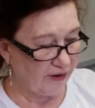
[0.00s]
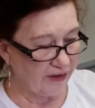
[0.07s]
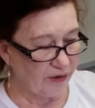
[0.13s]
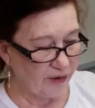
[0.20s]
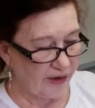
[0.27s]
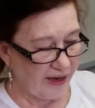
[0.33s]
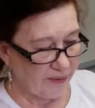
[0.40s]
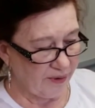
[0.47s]
I
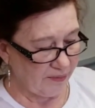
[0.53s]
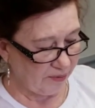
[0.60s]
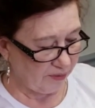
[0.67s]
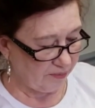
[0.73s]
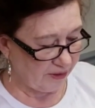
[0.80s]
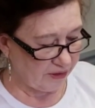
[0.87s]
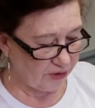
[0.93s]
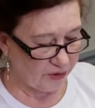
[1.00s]
know a lot of people
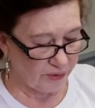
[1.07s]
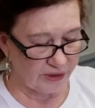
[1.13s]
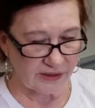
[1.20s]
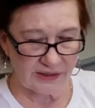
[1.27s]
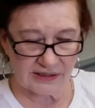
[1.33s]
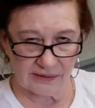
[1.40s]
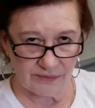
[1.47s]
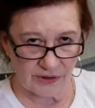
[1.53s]
have been doing
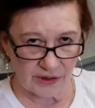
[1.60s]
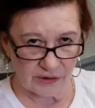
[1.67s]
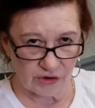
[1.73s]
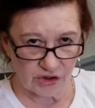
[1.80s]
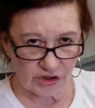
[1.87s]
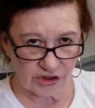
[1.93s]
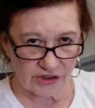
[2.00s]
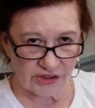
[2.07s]
some
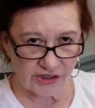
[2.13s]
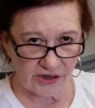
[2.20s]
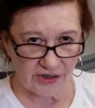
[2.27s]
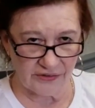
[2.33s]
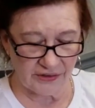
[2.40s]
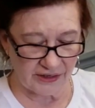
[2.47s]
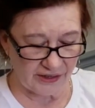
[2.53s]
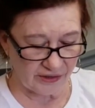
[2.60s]
notions
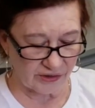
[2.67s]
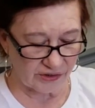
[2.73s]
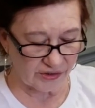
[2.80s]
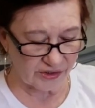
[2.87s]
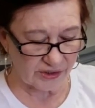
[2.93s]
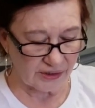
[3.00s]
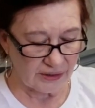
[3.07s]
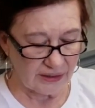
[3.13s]
on
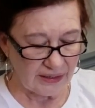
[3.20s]
theirs,